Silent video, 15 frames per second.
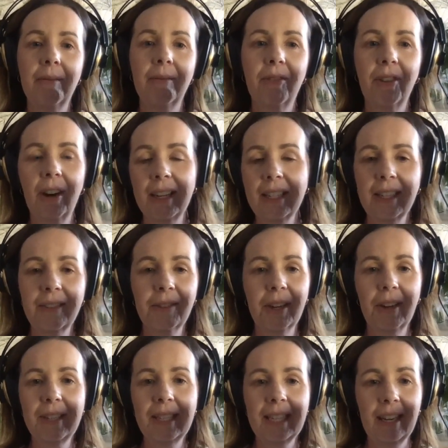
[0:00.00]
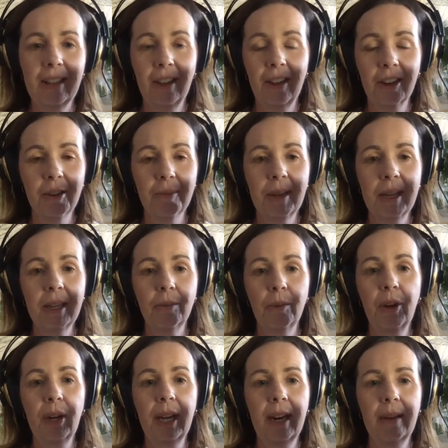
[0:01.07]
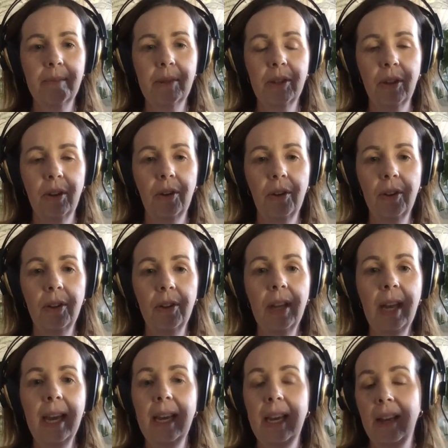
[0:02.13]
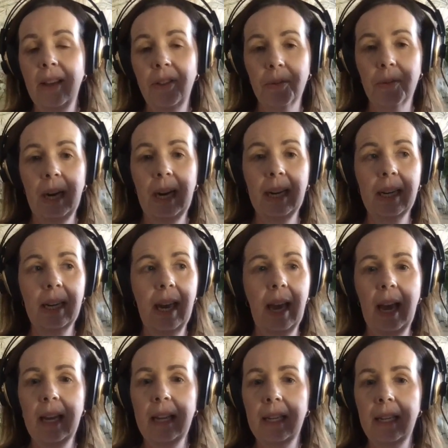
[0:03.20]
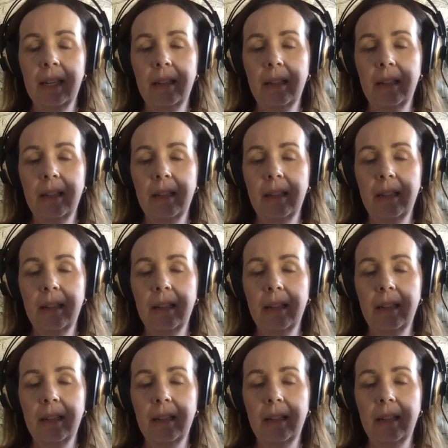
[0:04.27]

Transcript: For us, it would always take longer because we'd get up to the hole in the rock, and